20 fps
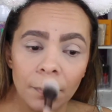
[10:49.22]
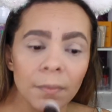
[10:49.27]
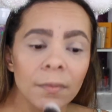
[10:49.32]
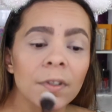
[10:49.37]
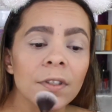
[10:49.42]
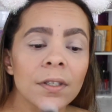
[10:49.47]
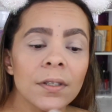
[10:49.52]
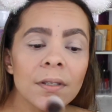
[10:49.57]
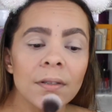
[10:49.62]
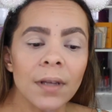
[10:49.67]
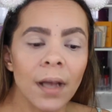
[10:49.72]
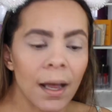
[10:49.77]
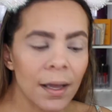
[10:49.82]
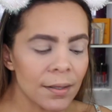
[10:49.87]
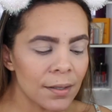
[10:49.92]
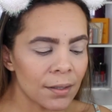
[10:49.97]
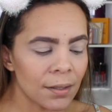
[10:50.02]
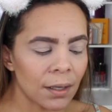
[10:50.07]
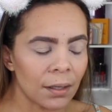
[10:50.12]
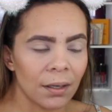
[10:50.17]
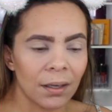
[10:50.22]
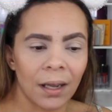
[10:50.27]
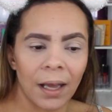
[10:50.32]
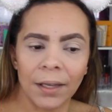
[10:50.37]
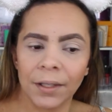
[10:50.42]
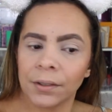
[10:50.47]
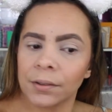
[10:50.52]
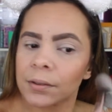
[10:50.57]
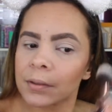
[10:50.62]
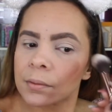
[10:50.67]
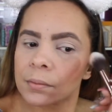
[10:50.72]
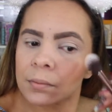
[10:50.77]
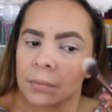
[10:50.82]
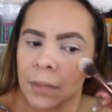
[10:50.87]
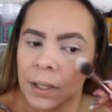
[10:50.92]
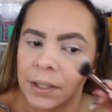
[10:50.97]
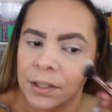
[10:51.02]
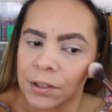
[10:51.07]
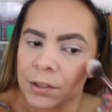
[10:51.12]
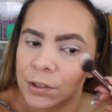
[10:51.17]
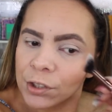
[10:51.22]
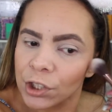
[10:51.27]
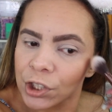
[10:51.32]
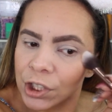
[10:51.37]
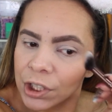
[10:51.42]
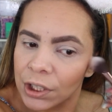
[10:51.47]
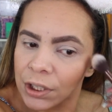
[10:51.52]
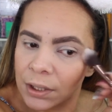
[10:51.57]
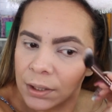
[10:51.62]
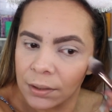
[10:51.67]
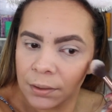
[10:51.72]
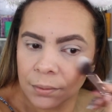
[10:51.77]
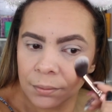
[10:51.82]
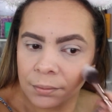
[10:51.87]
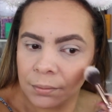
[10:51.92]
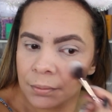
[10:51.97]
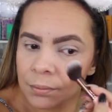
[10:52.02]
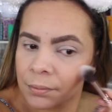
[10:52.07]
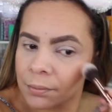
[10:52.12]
It just adds a light like sheen,